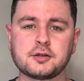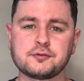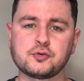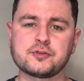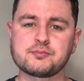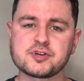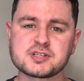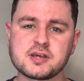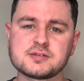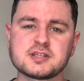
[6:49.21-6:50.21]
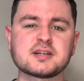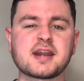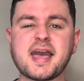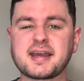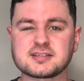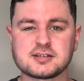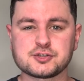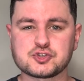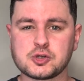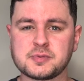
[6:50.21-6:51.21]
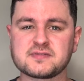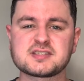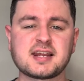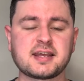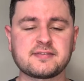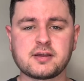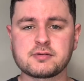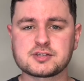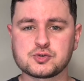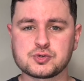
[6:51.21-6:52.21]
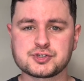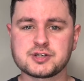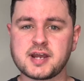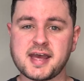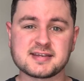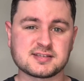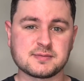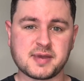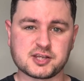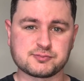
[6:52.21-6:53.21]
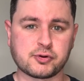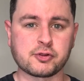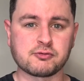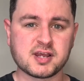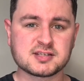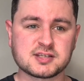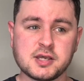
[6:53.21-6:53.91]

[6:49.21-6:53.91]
I thought the Briscoes did an excellent job of selling their exhaustion as the match progressed,